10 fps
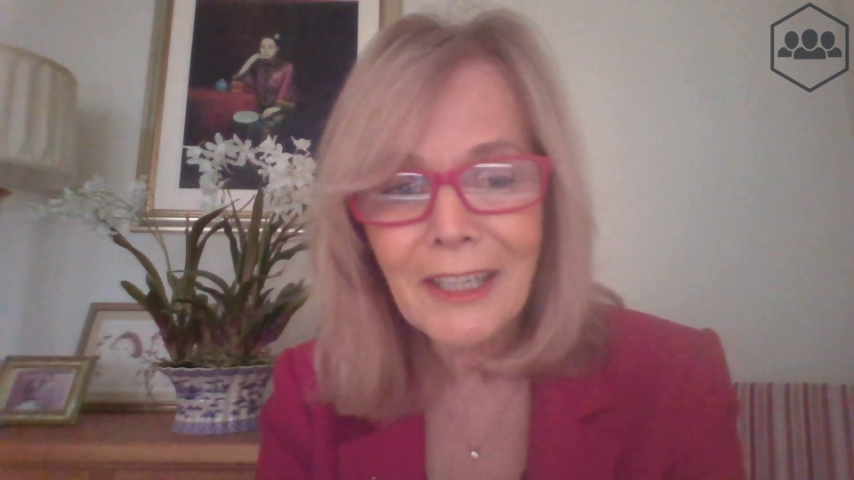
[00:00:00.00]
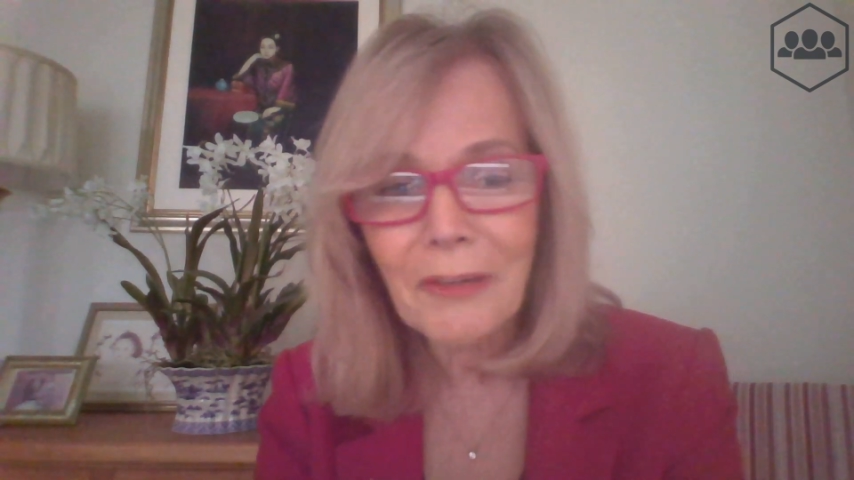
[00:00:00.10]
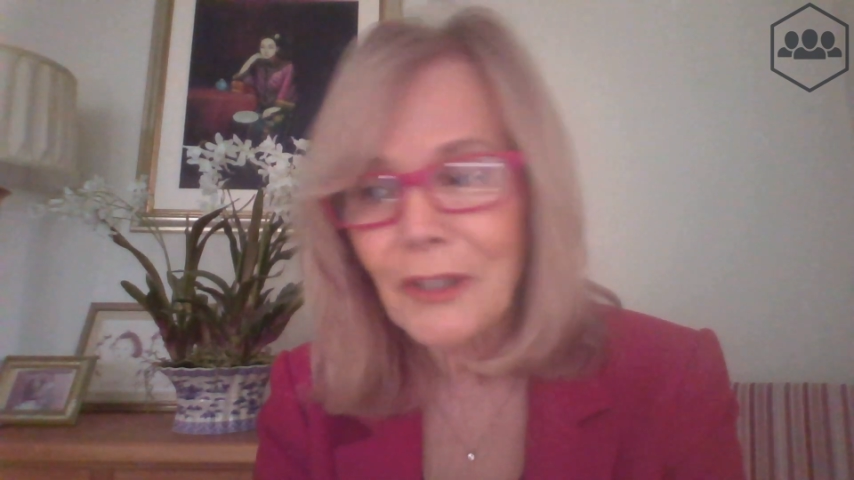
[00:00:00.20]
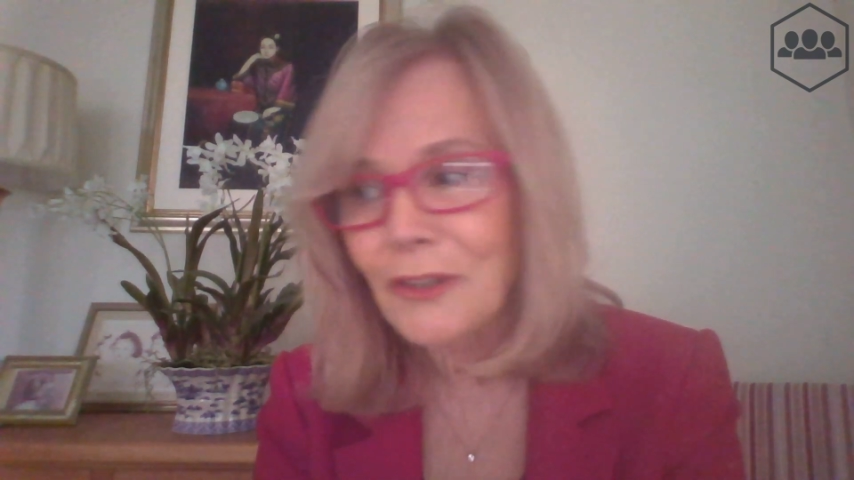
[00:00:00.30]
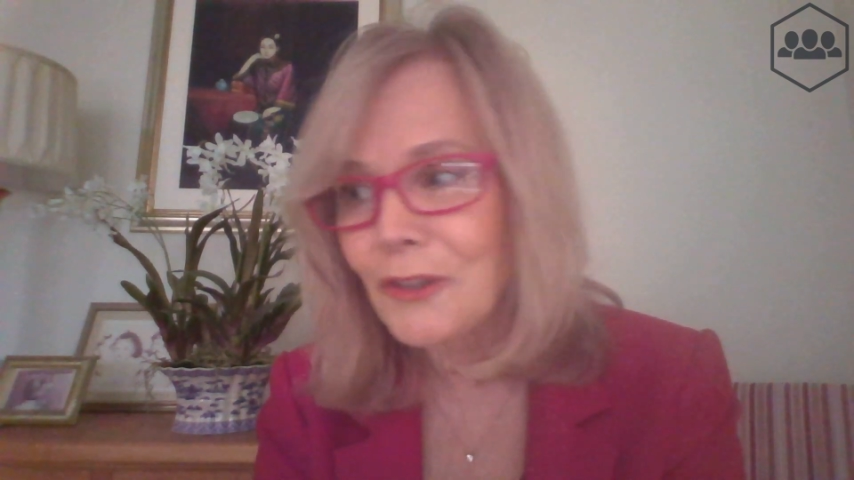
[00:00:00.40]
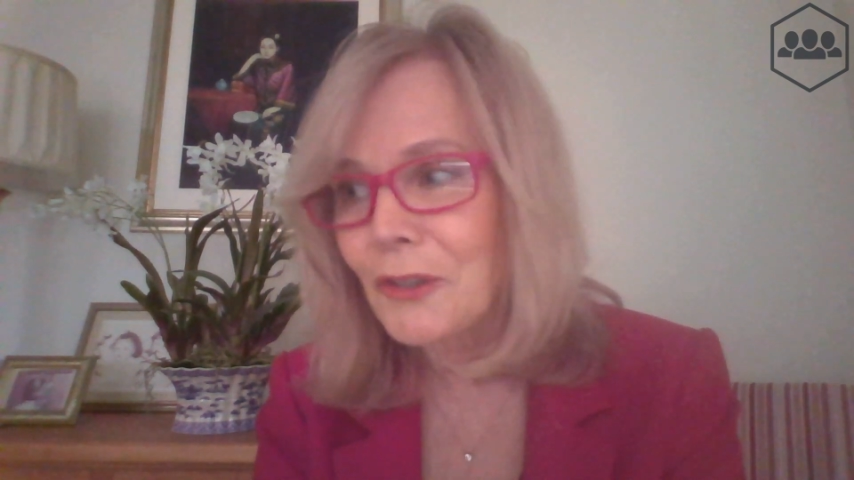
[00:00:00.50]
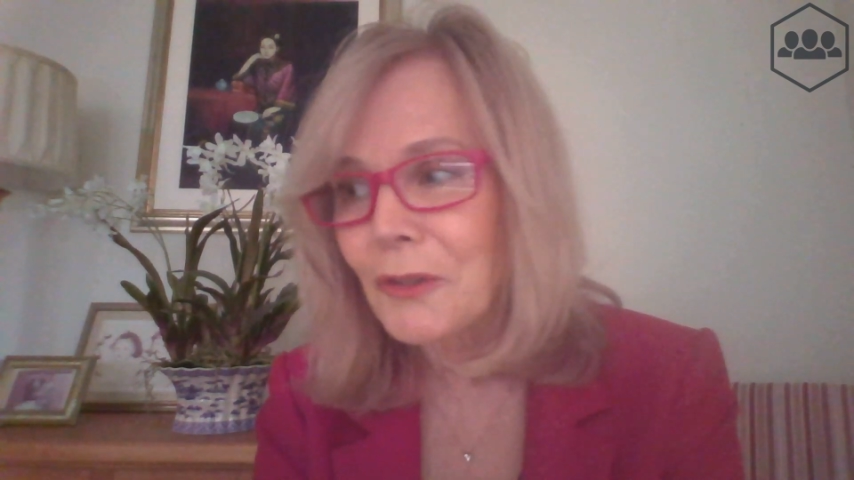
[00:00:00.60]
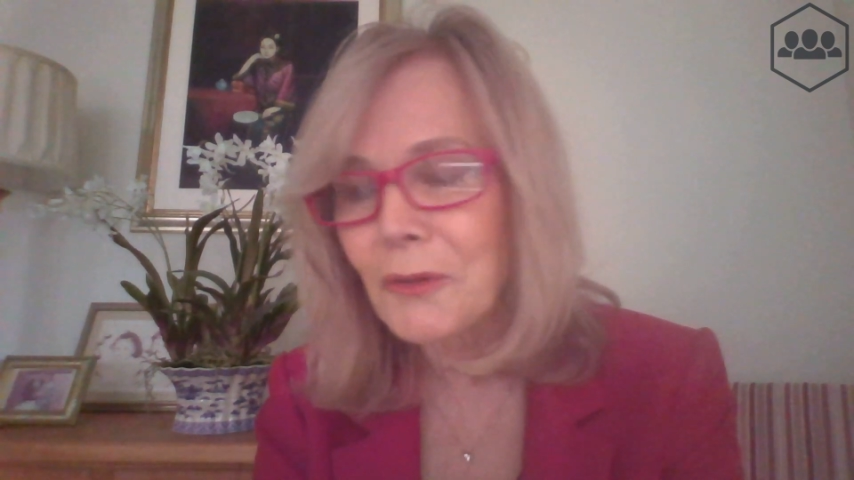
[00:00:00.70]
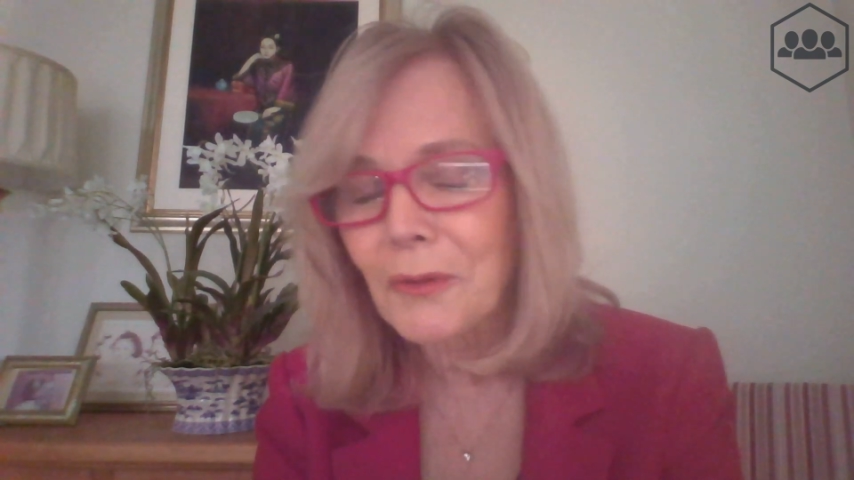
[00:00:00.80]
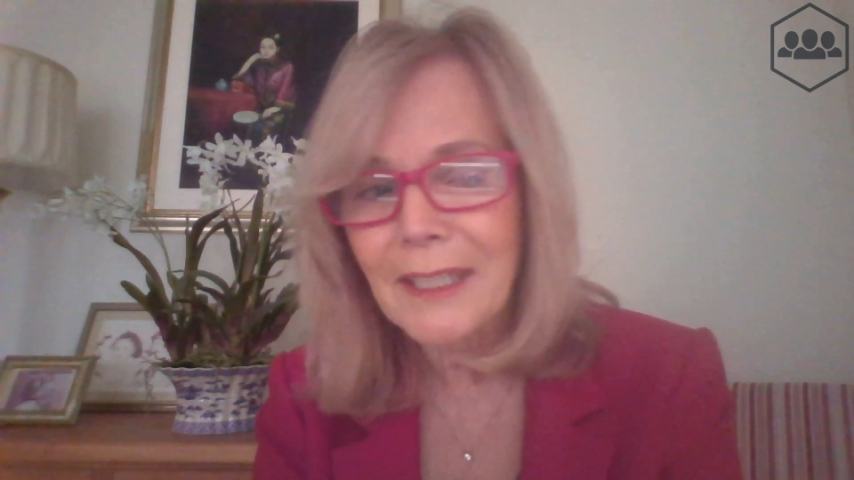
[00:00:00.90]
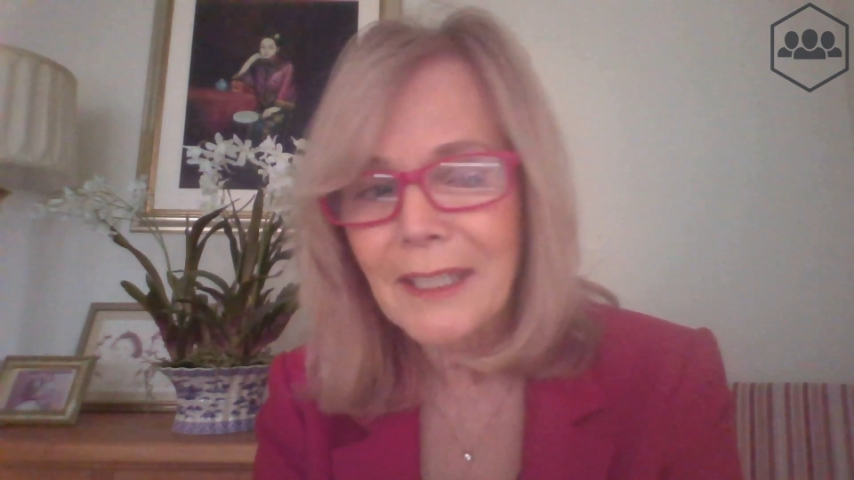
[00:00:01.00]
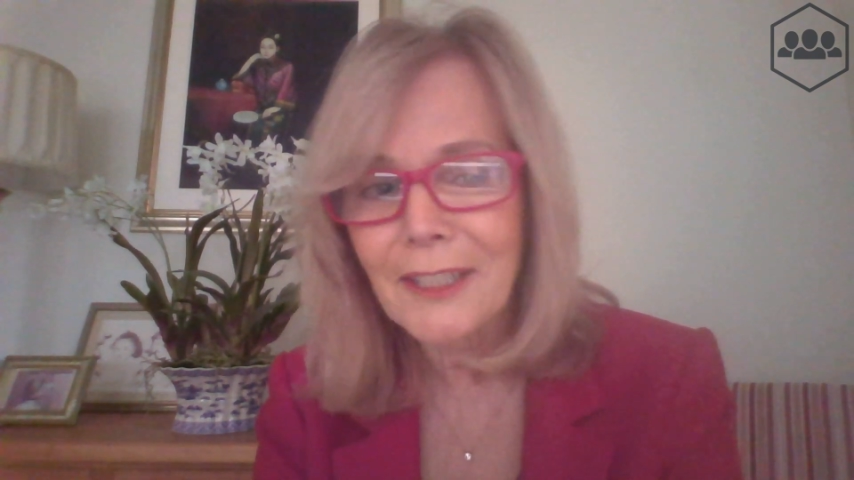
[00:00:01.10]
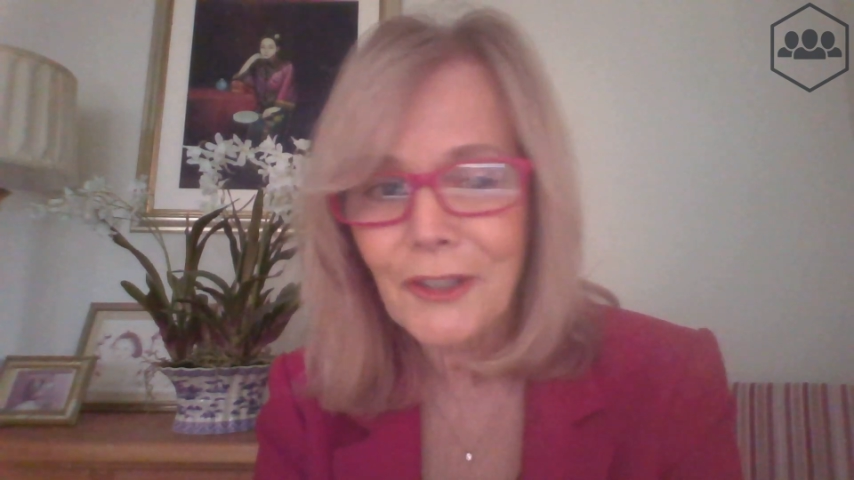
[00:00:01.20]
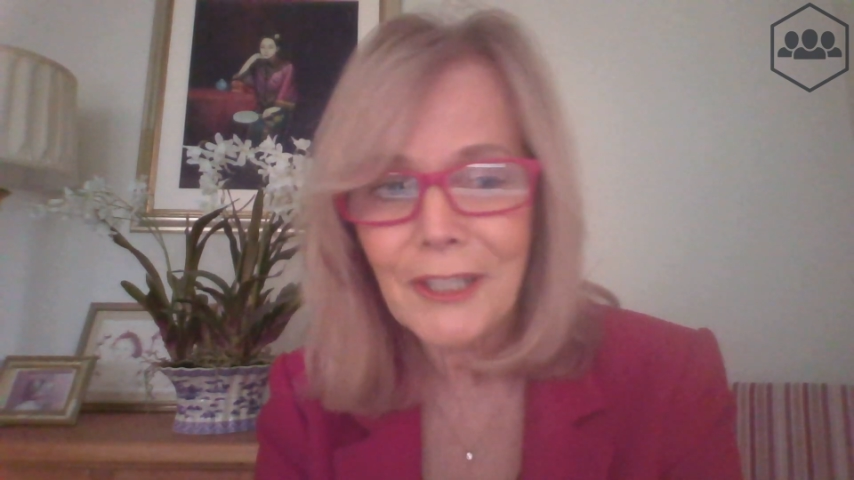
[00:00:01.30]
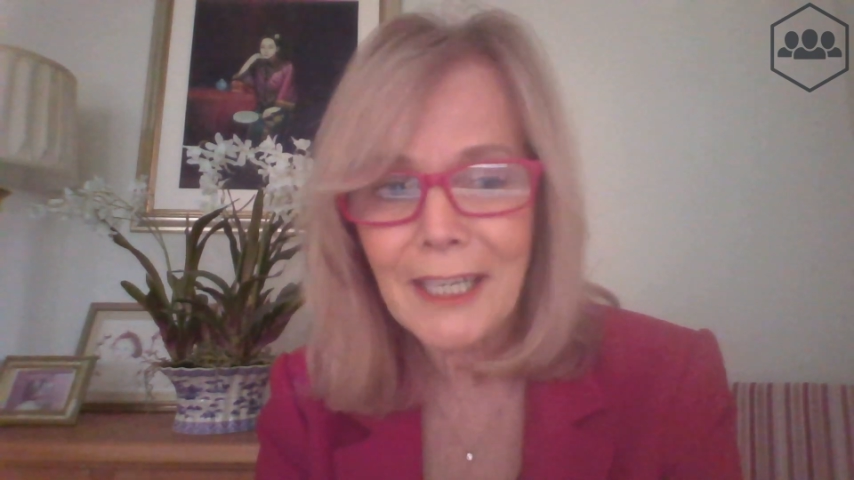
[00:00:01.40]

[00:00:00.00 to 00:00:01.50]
around you and your